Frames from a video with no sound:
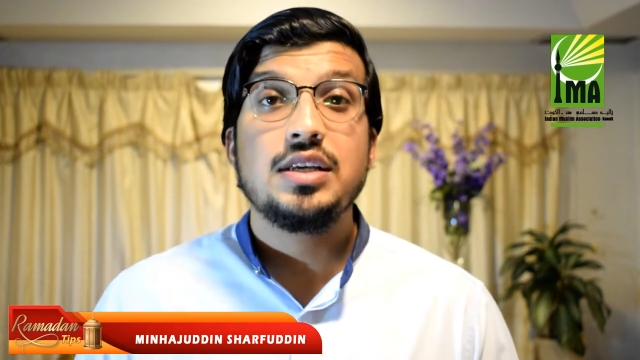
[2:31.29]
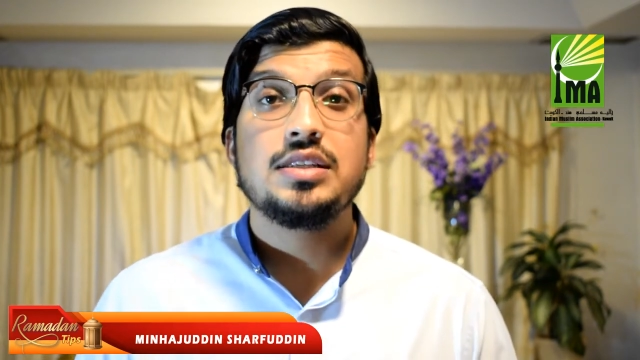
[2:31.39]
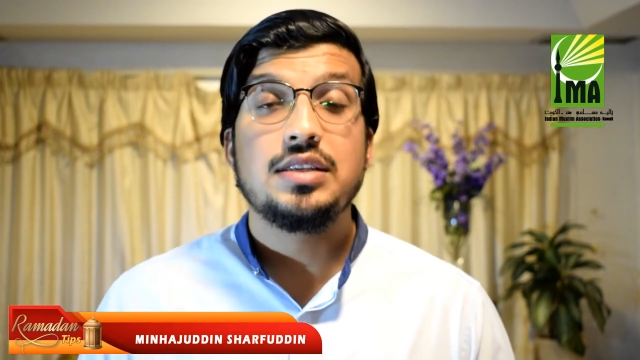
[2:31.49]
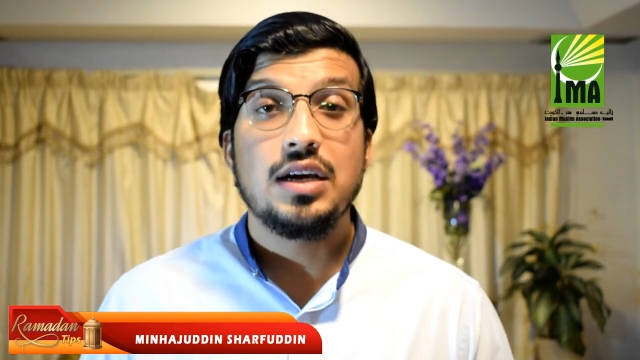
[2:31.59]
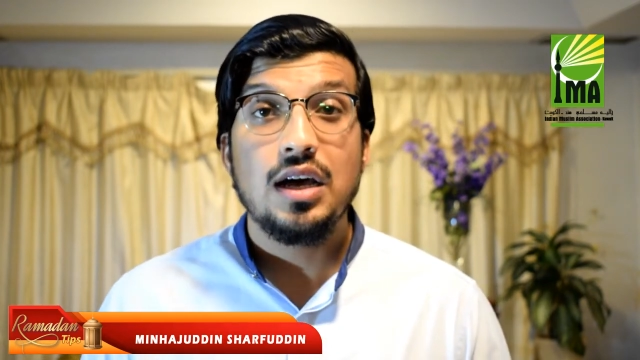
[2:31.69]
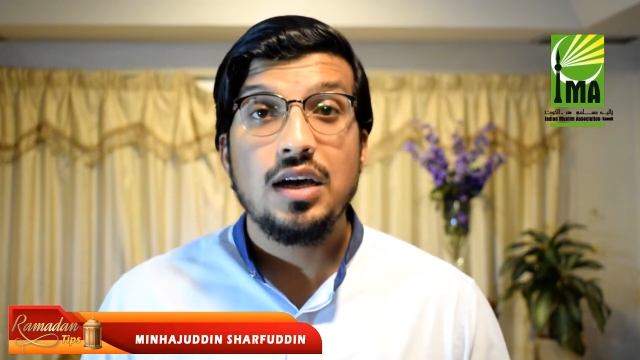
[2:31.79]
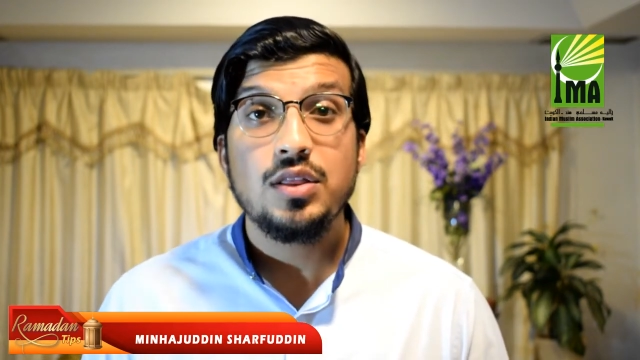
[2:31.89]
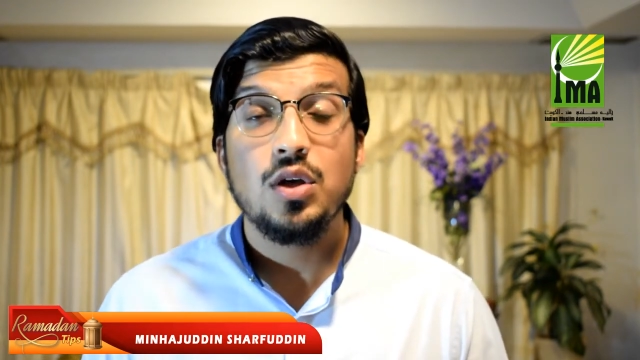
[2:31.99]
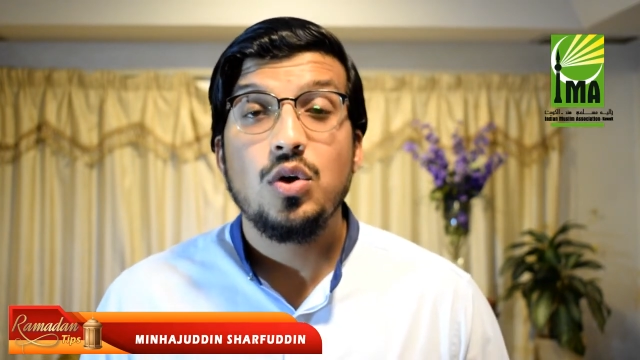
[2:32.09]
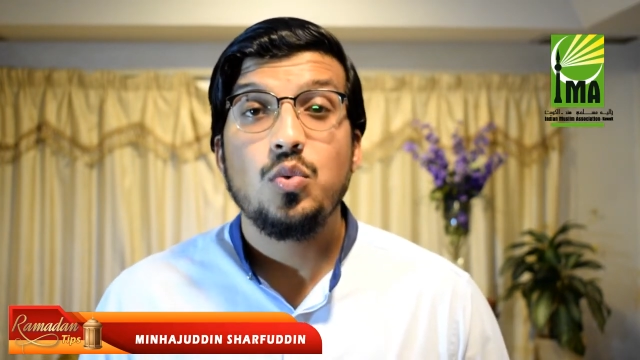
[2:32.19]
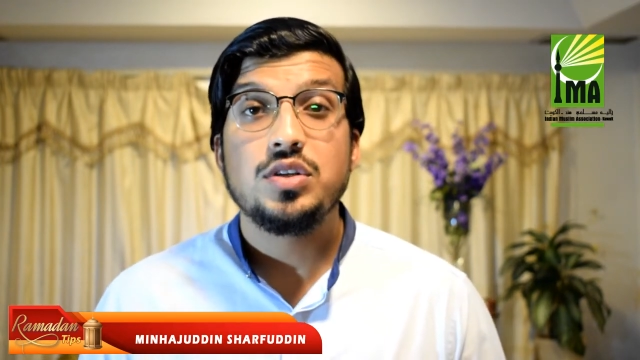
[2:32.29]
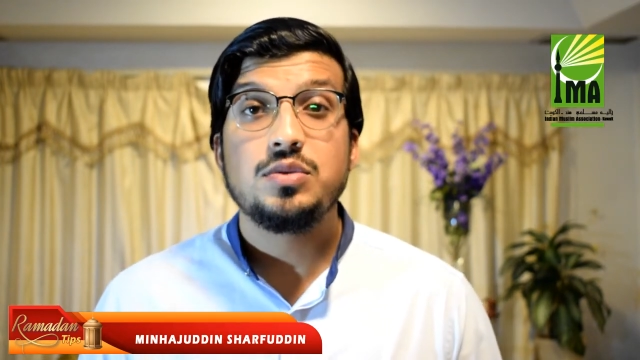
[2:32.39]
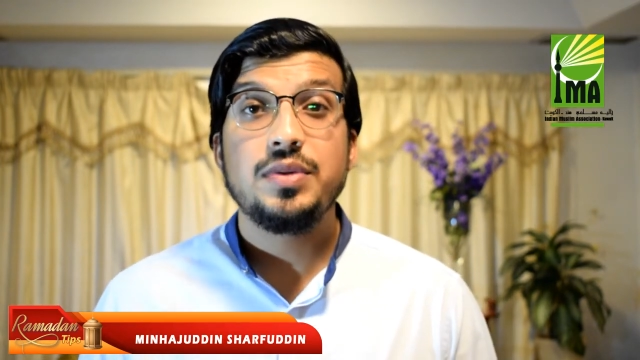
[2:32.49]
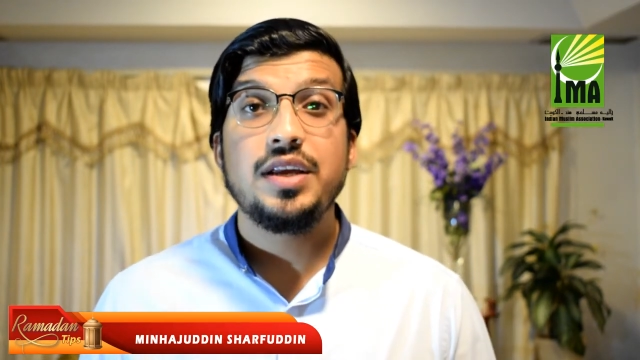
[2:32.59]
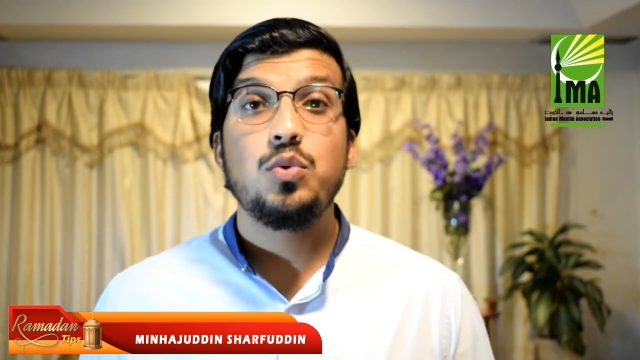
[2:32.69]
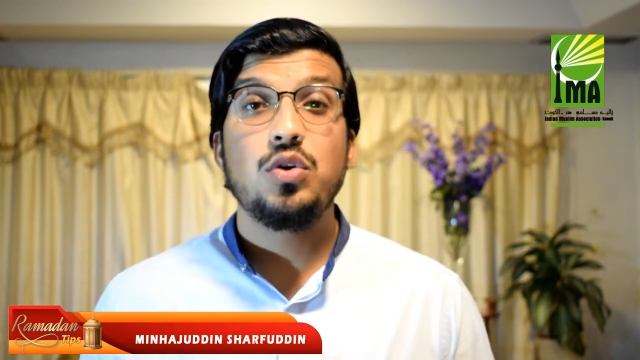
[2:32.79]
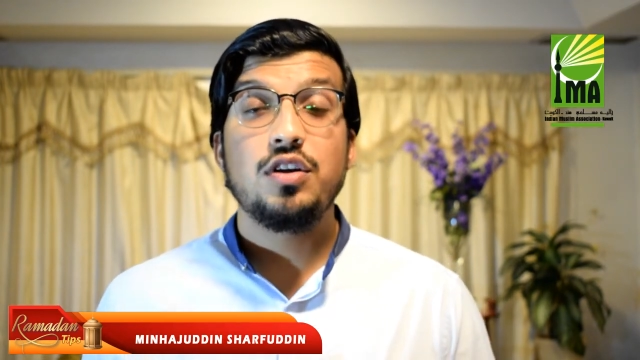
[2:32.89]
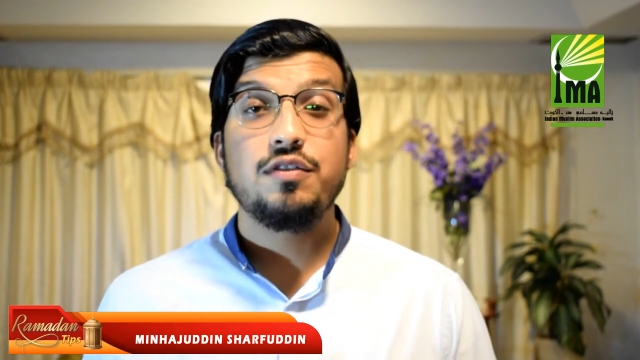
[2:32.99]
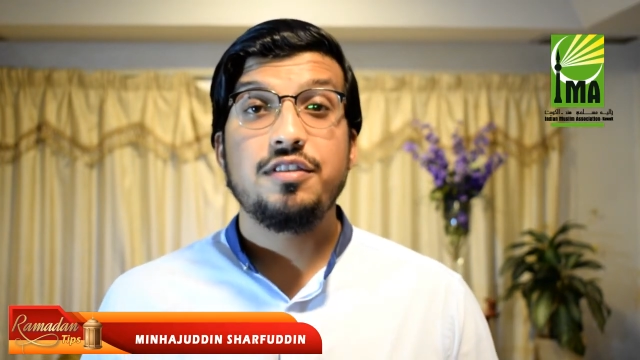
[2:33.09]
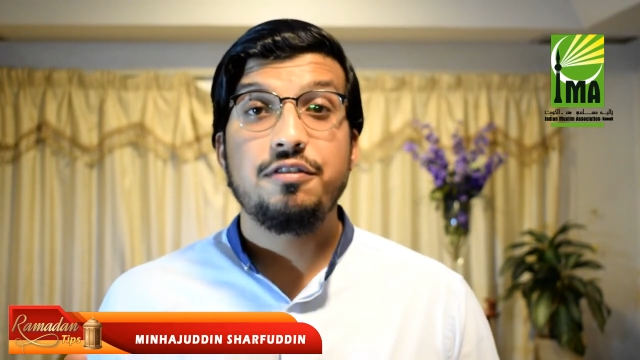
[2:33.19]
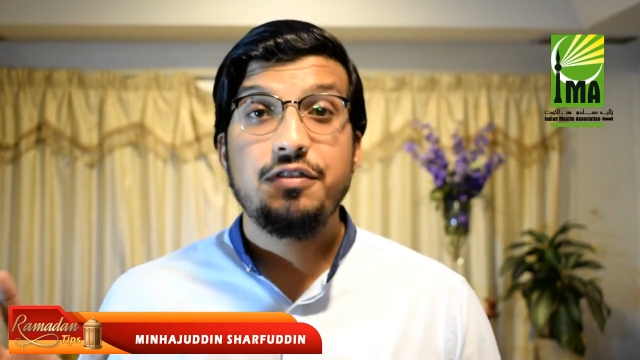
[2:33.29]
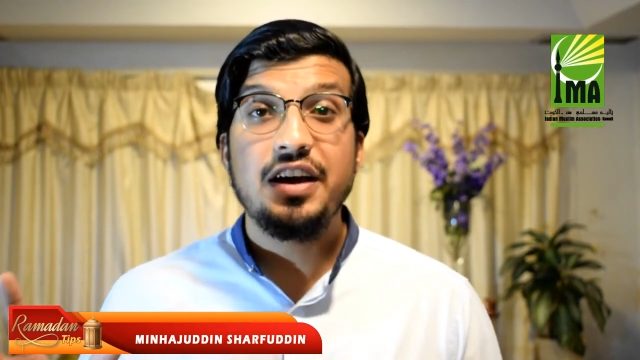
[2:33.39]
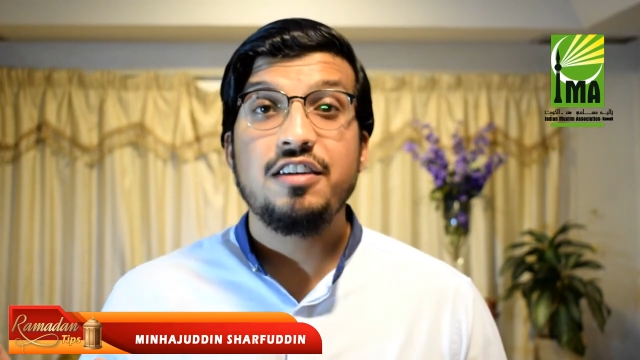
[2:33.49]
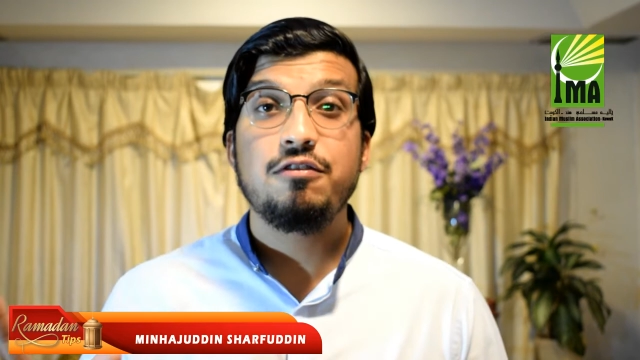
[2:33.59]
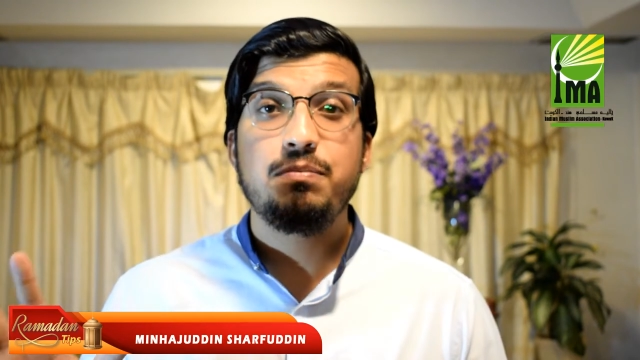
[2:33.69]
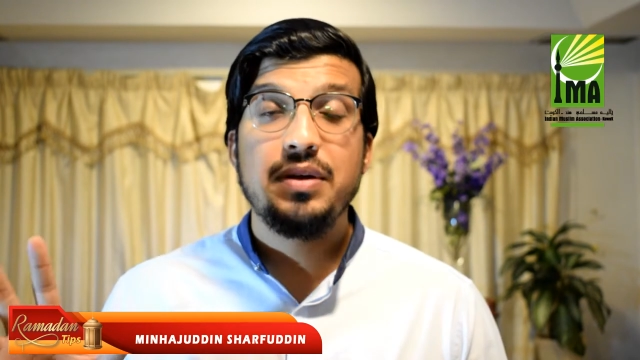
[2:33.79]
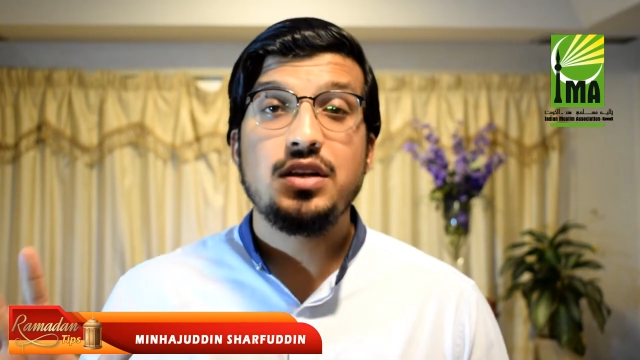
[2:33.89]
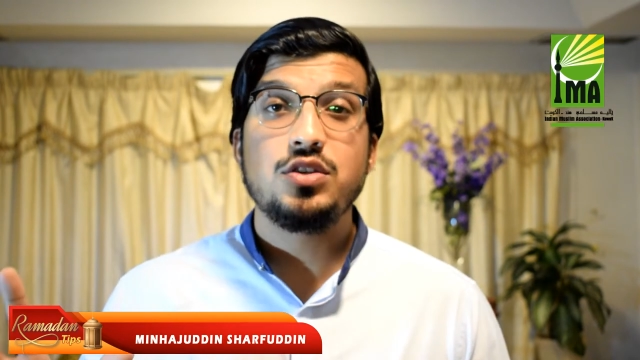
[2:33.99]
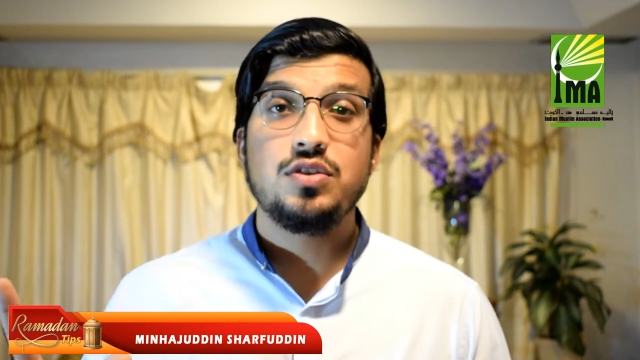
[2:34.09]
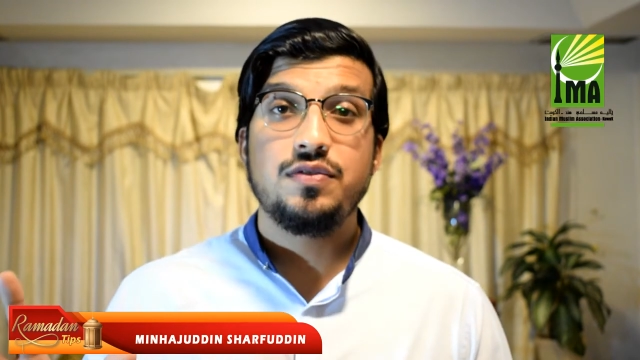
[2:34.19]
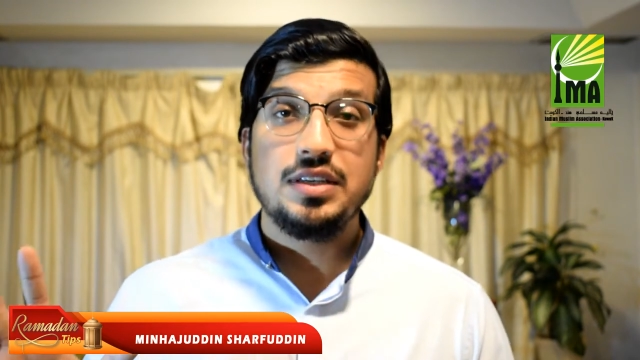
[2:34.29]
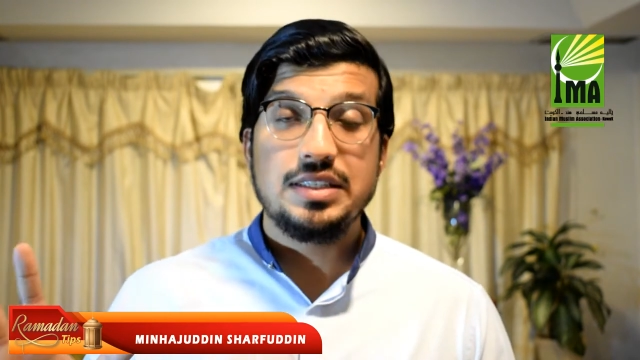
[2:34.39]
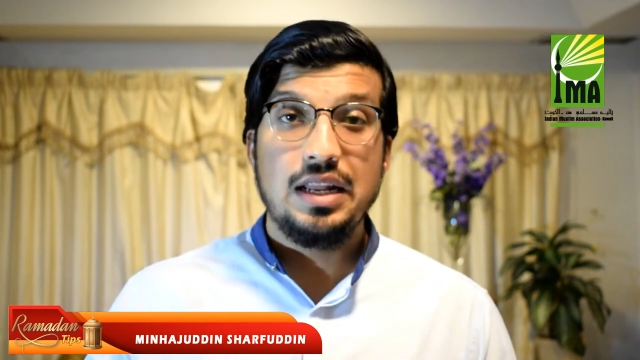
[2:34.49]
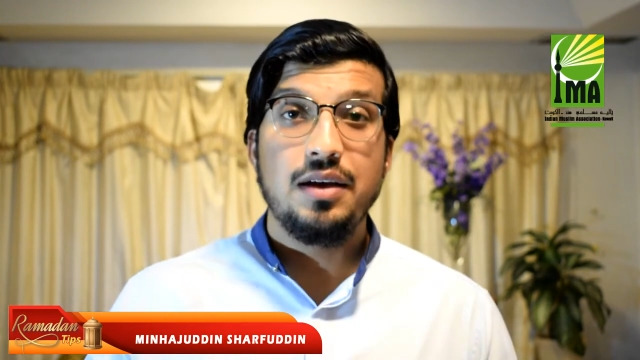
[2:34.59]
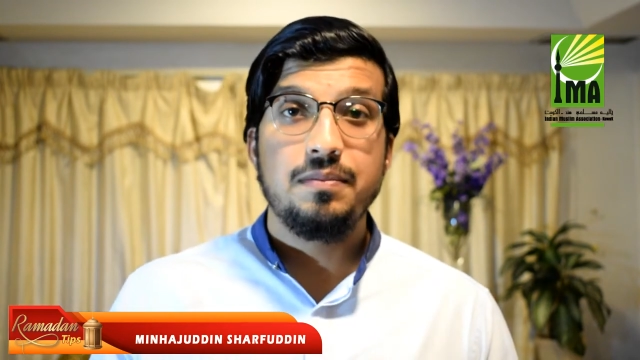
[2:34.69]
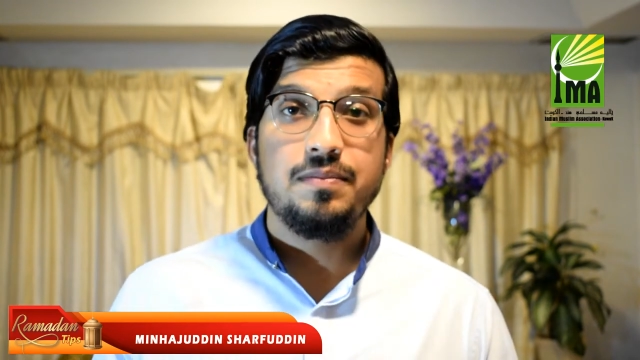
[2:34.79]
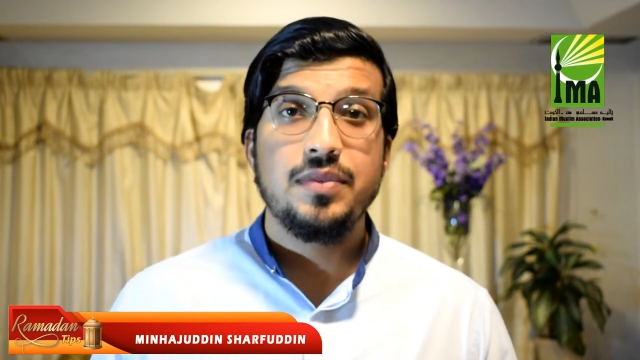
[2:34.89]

Zakat was made one of the five pillars of Islam.